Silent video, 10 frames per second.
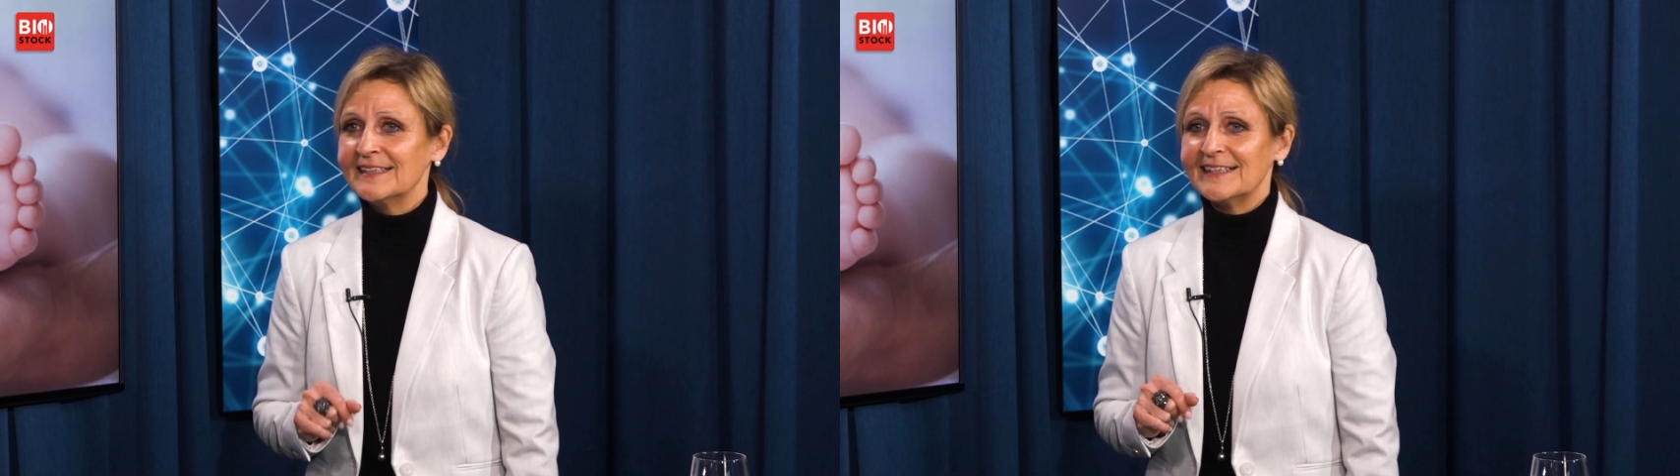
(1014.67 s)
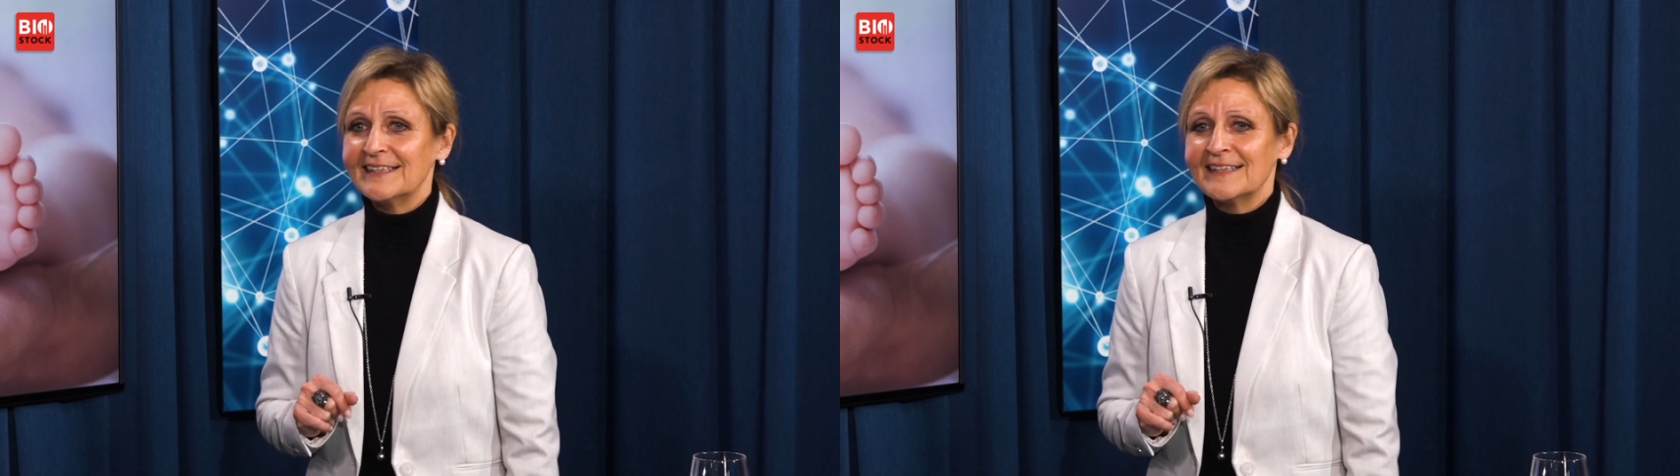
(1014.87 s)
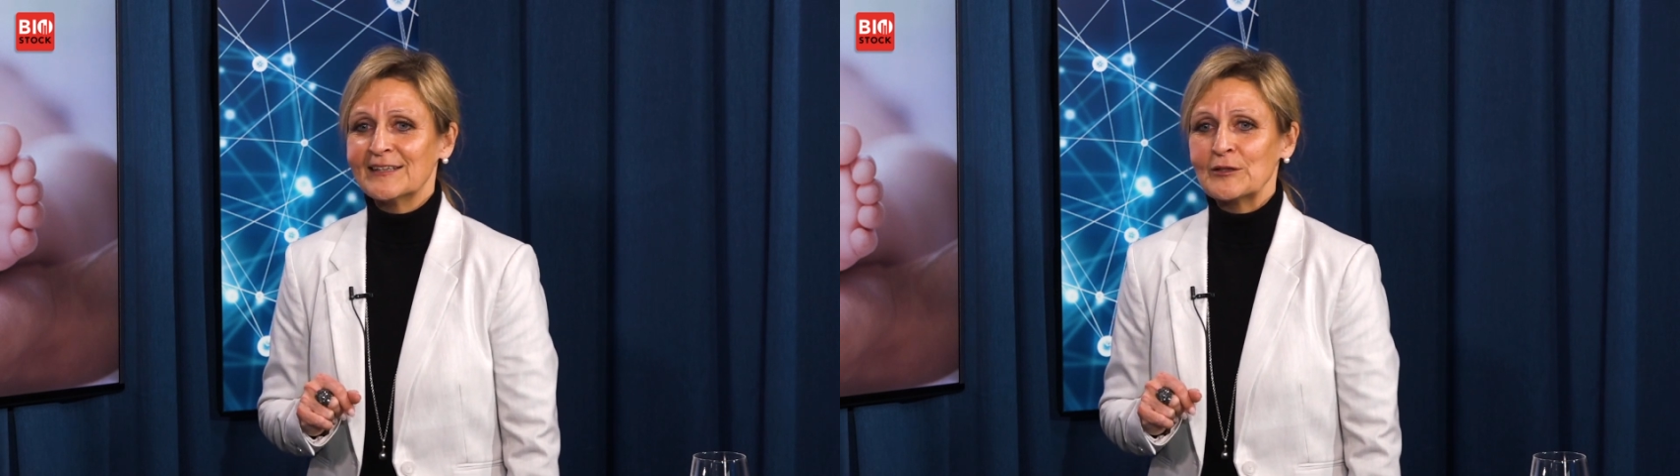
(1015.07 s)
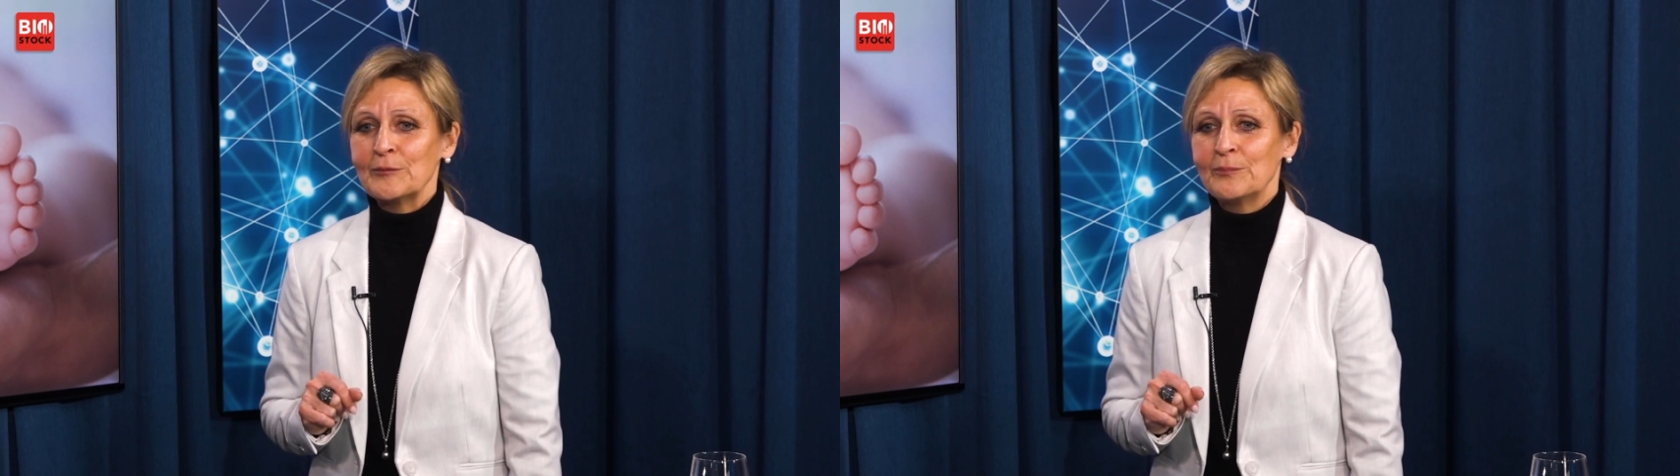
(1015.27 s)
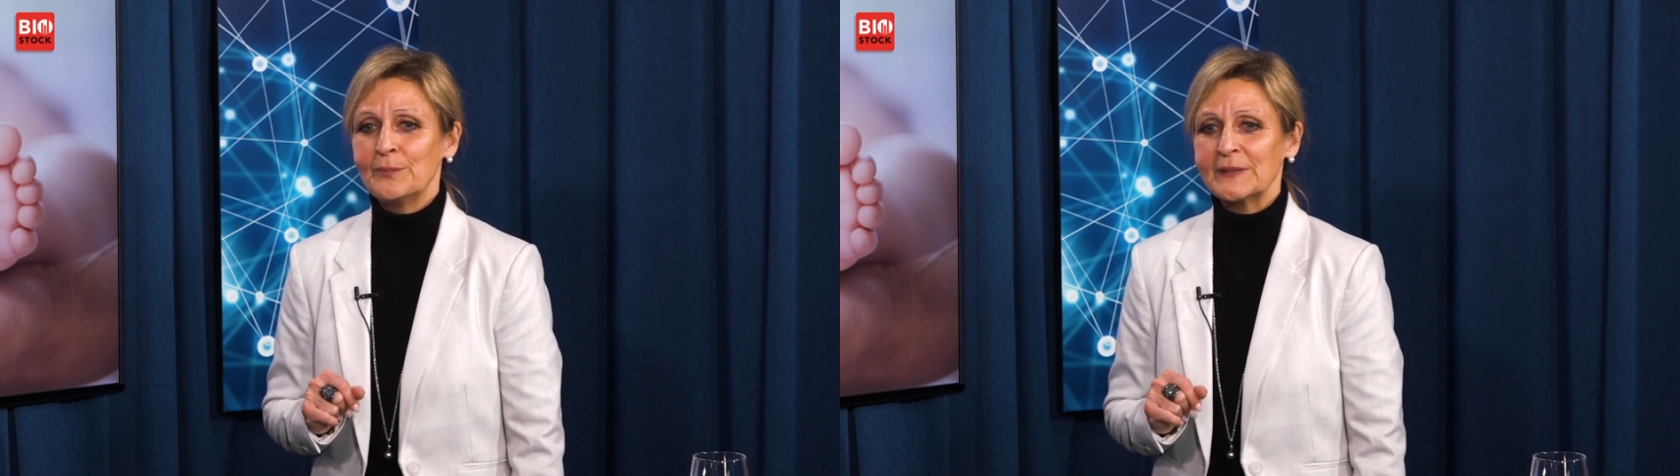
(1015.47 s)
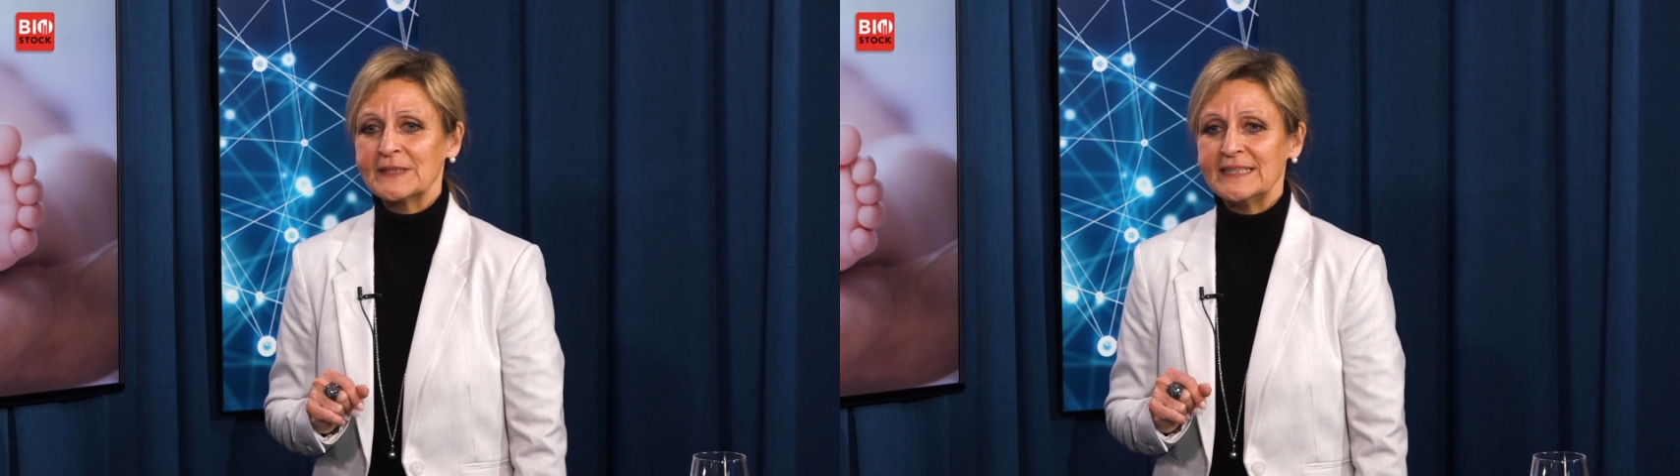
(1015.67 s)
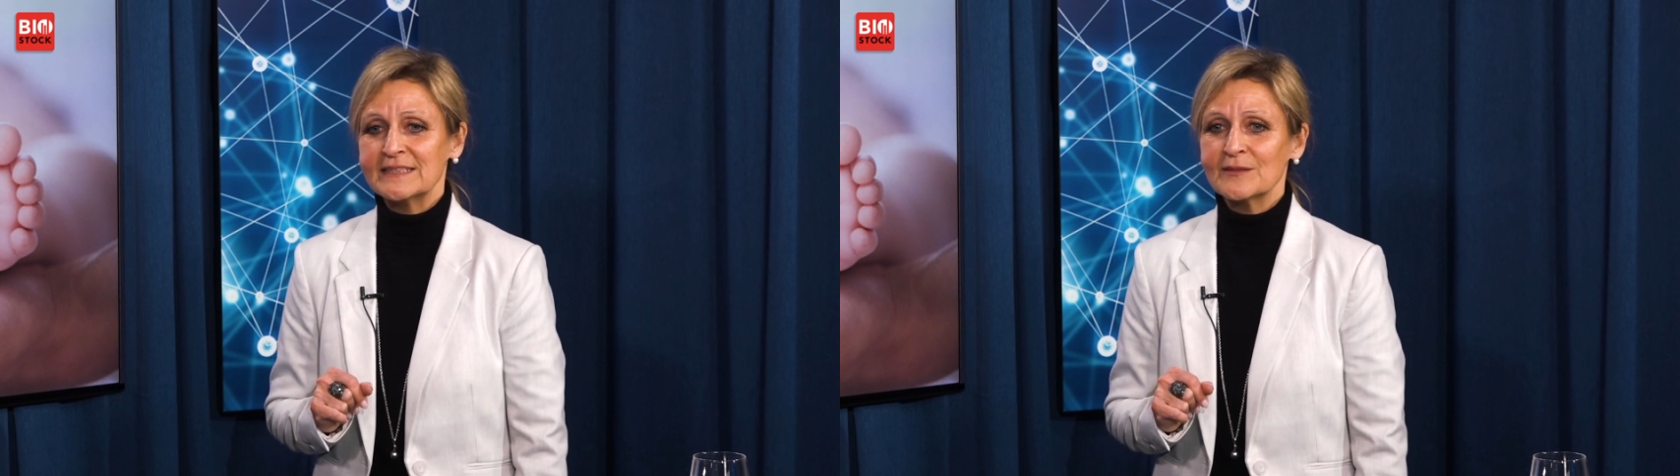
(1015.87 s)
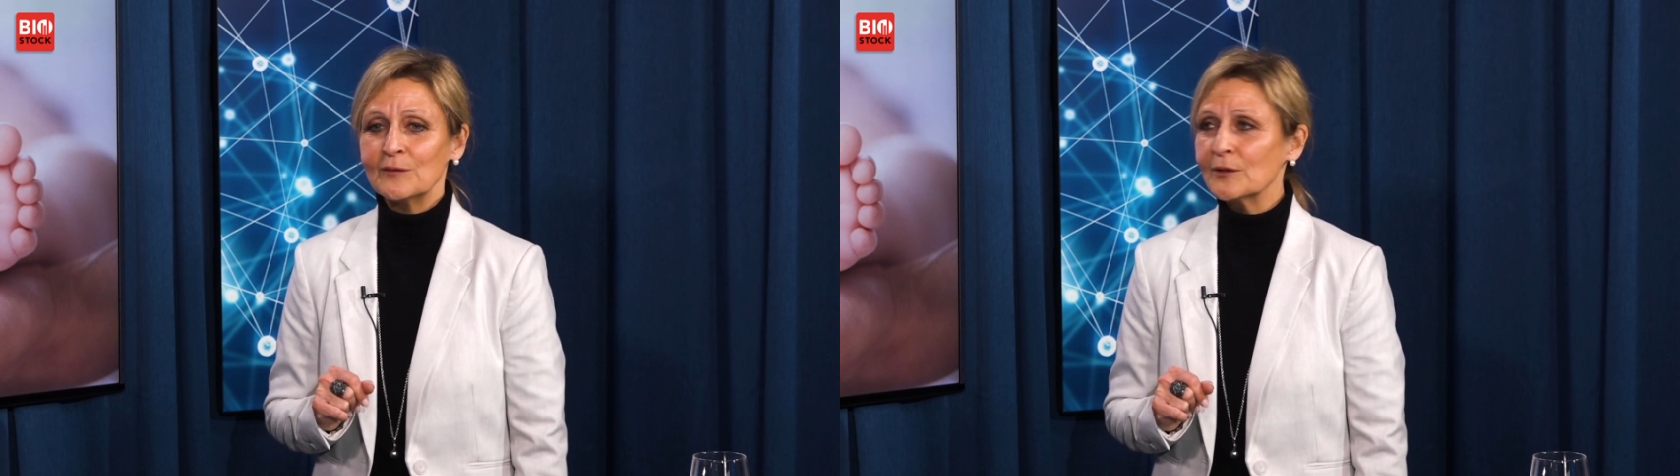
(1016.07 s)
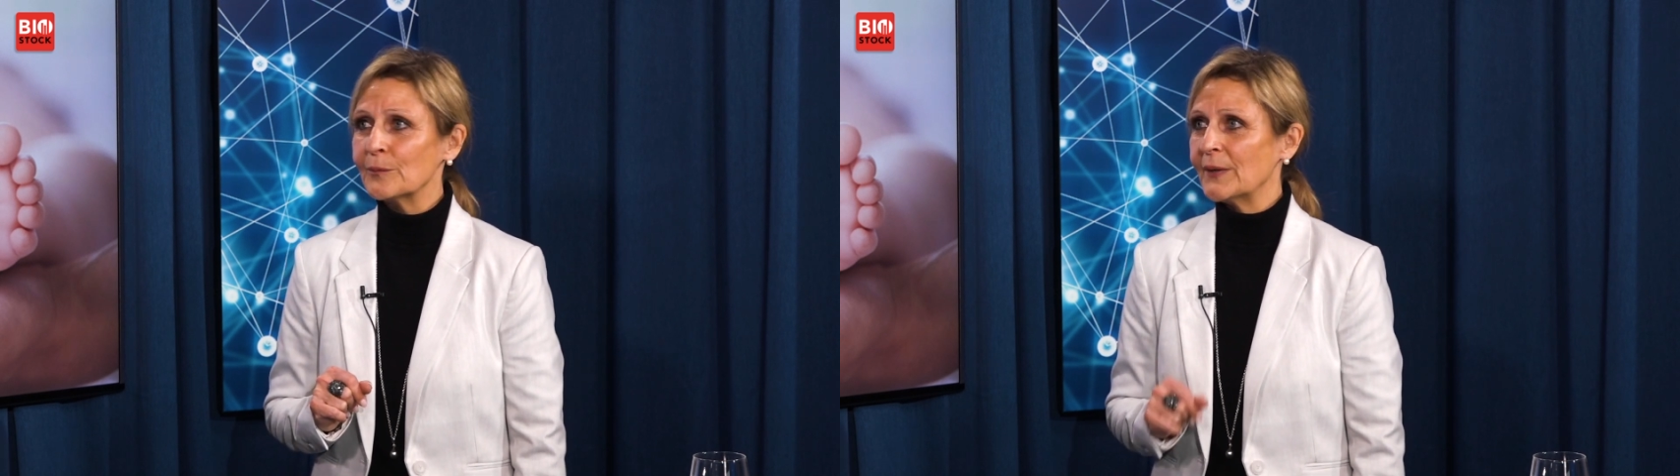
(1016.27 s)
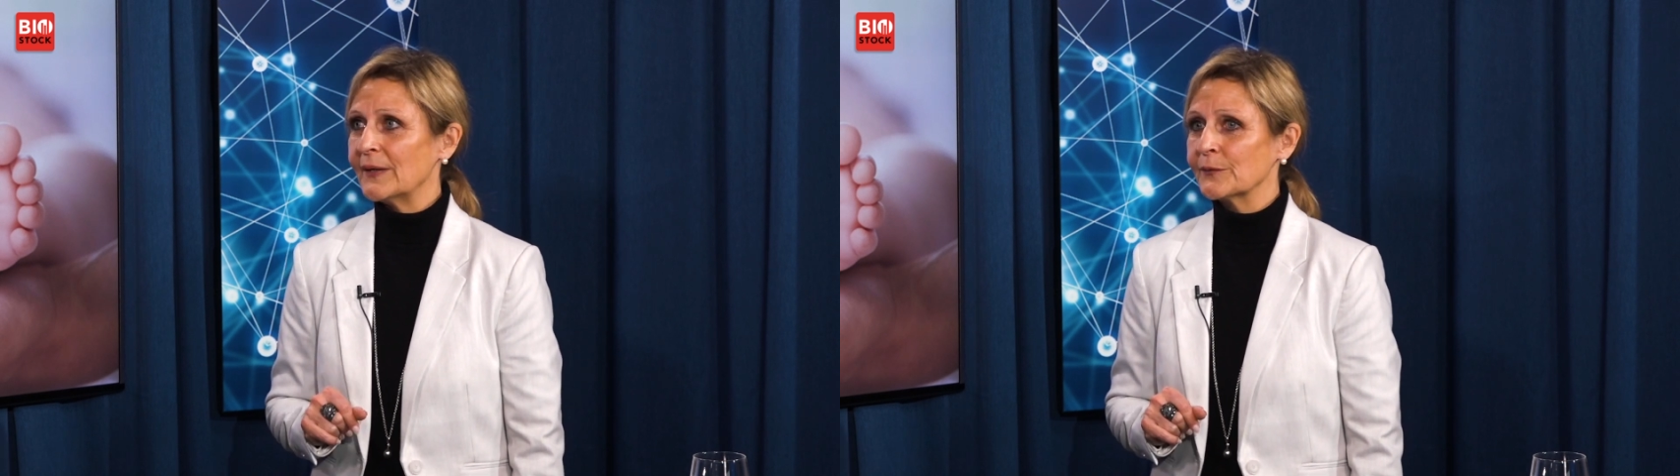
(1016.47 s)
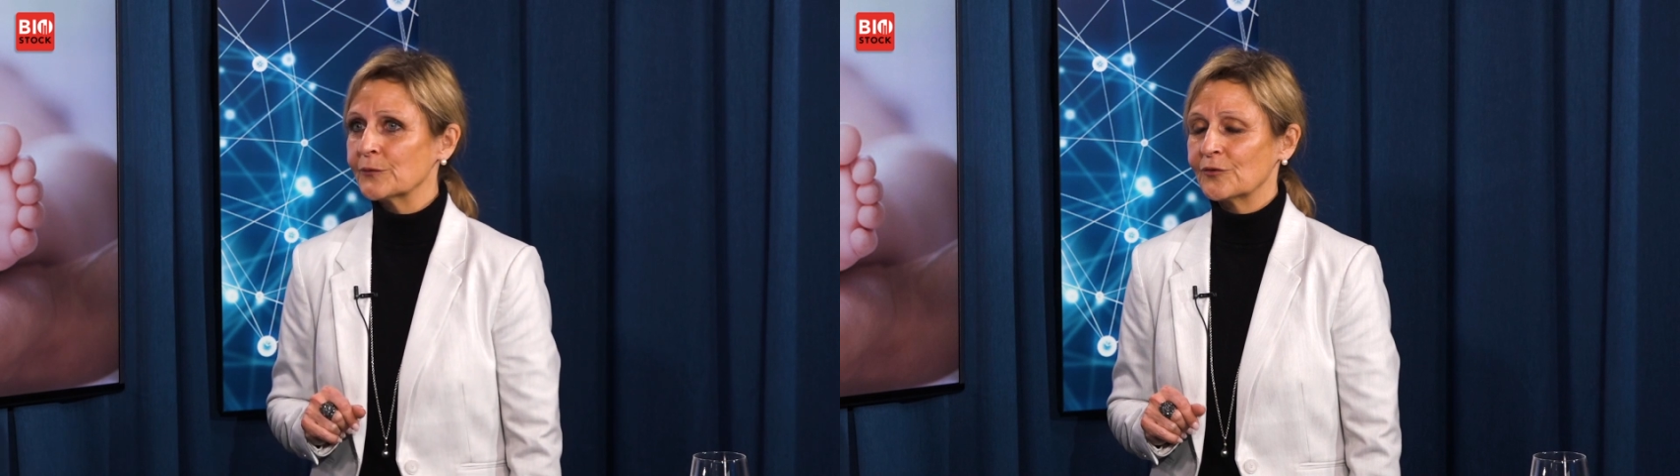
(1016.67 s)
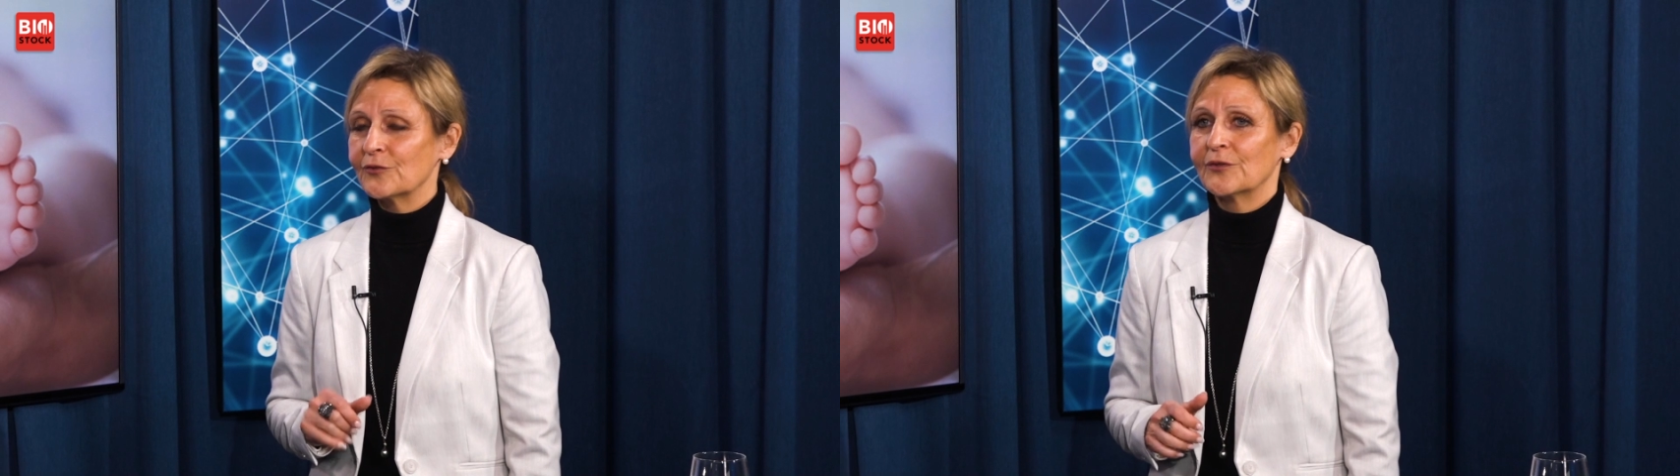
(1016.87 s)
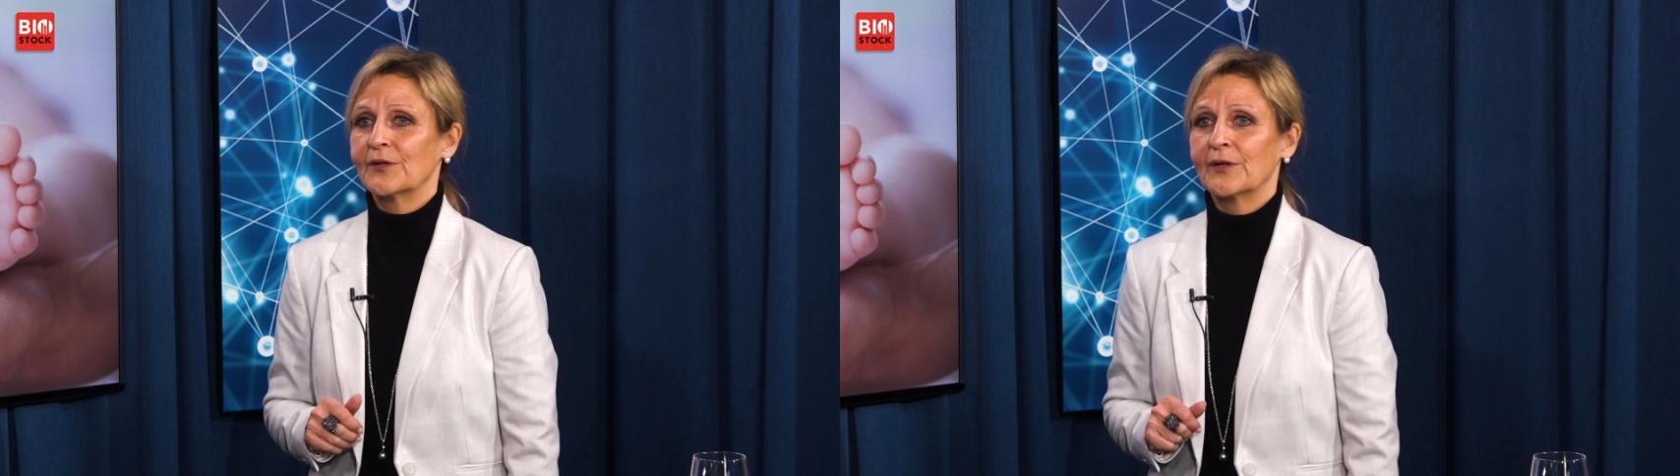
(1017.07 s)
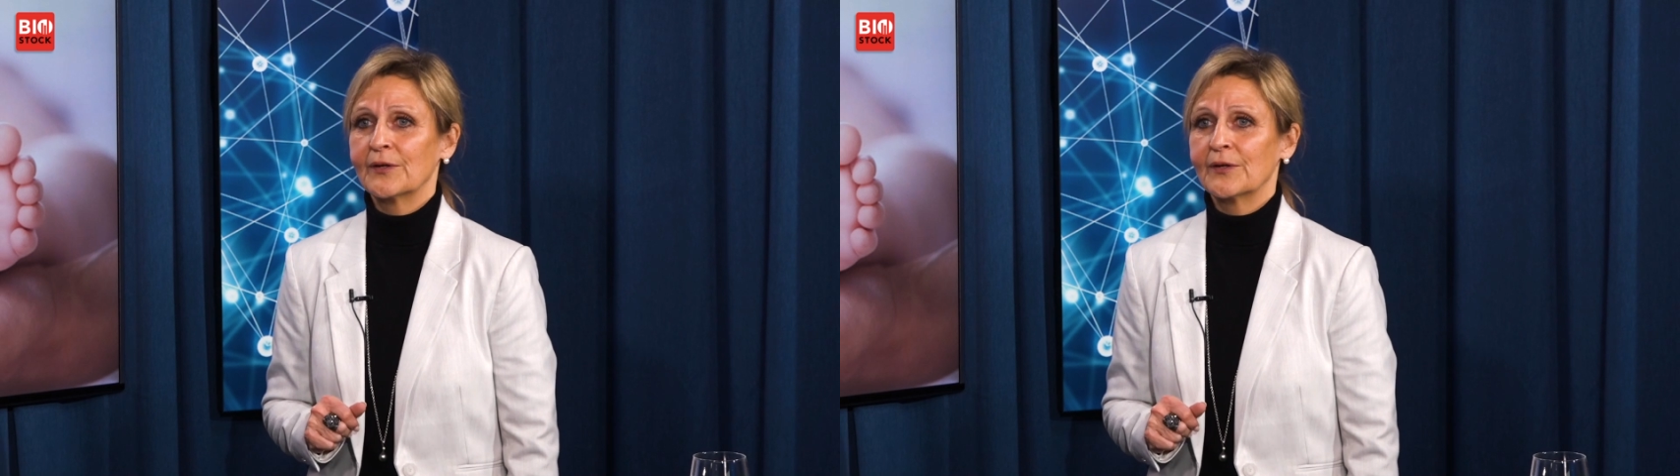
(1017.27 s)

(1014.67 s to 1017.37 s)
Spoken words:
But it's all about